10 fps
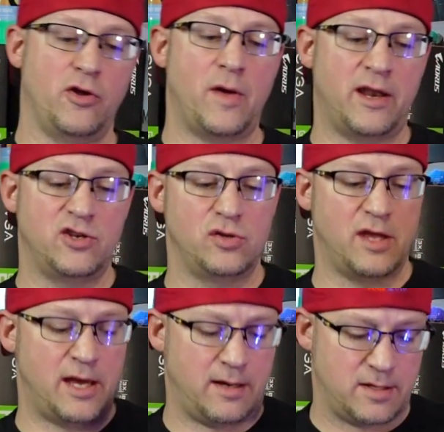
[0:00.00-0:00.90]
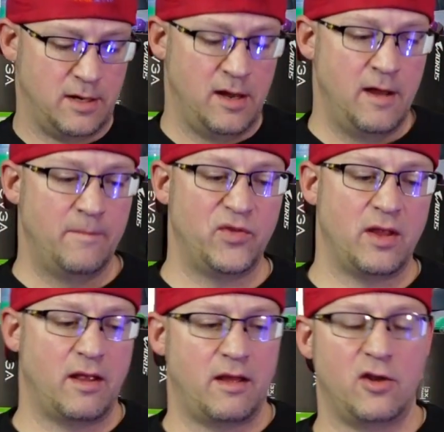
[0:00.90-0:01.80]
know how to do that,
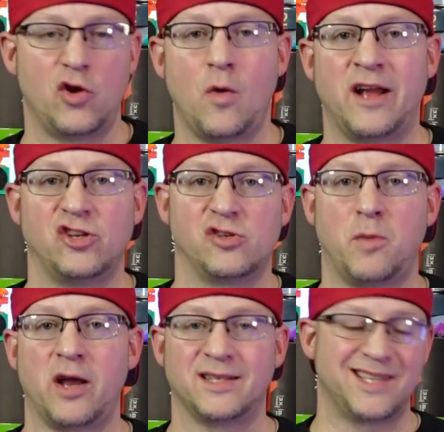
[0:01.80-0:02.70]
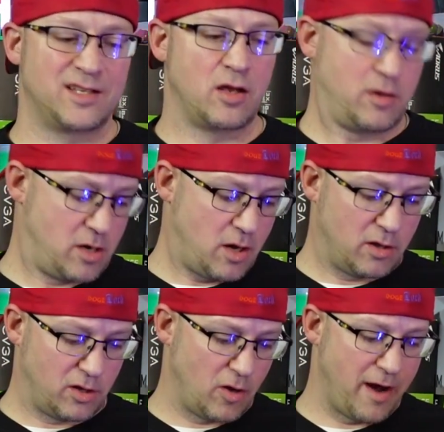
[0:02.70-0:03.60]
I don't know why you just bought a $600
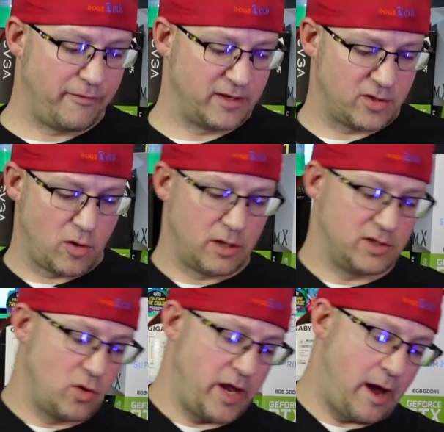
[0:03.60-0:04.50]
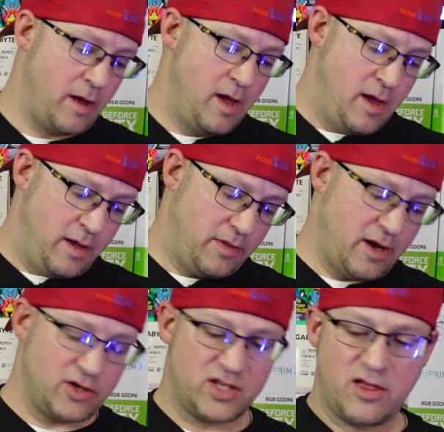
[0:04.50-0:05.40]
graphics card. So yeah,
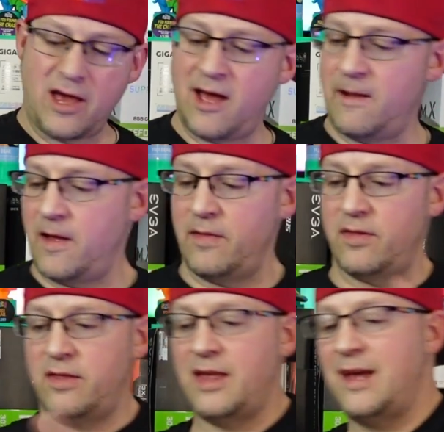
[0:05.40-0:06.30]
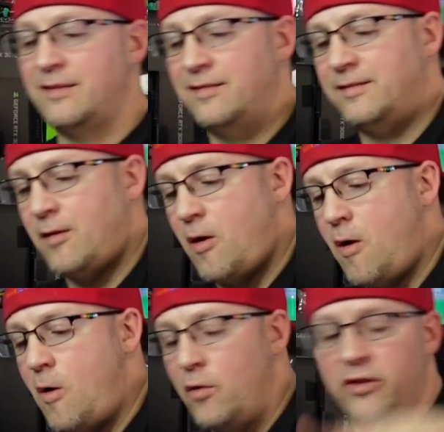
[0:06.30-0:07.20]
there's that, and that's
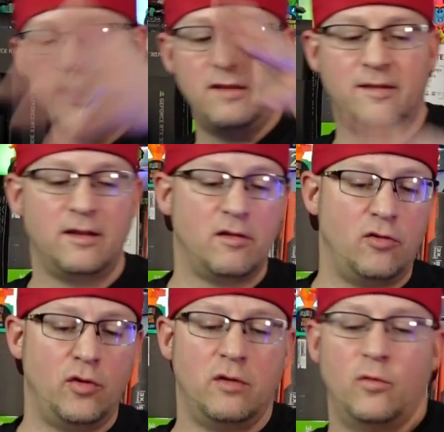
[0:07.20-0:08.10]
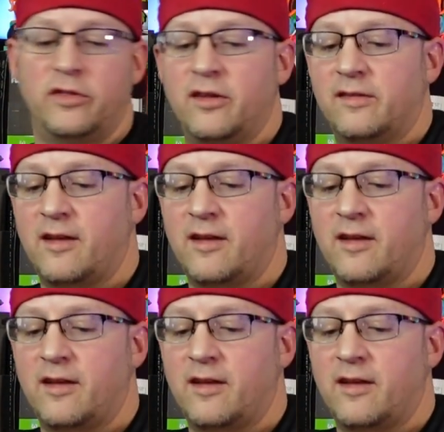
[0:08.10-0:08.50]
all that is included with this